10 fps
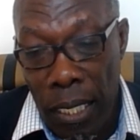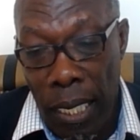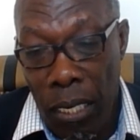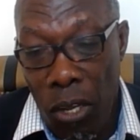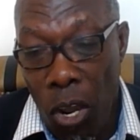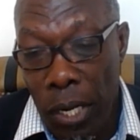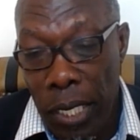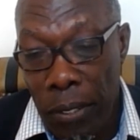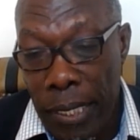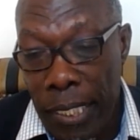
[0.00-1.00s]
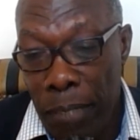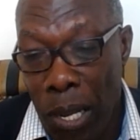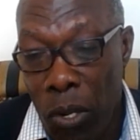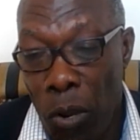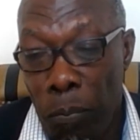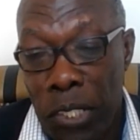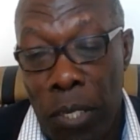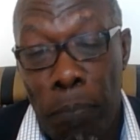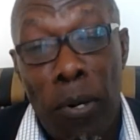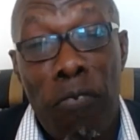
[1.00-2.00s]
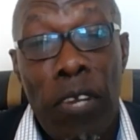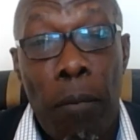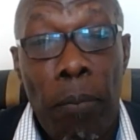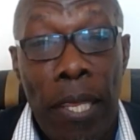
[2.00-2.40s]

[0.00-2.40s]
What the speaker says: can an ordinary team accomplish the perfect